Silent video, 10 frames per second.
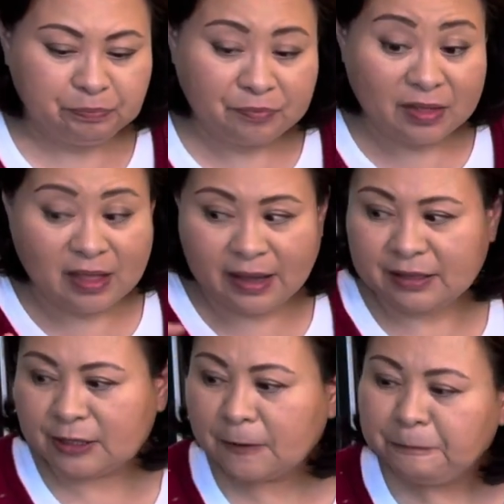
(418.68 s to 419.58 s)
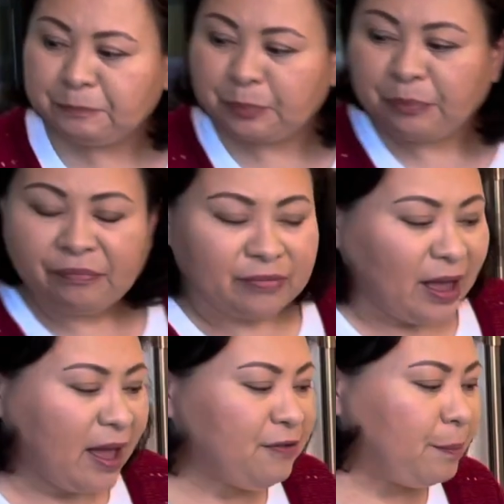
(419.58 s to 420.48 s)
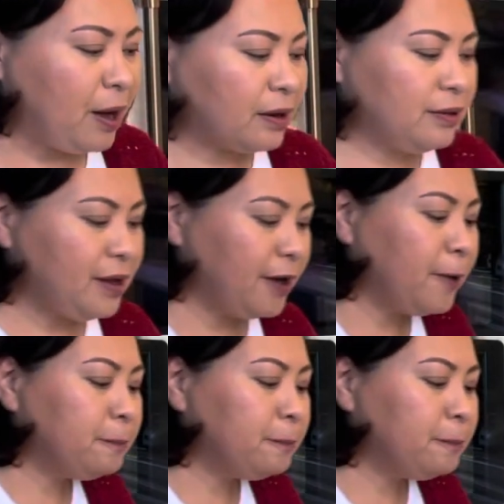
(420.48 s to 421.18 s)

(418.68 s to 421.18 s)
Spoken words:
Nice. I have a bottle here.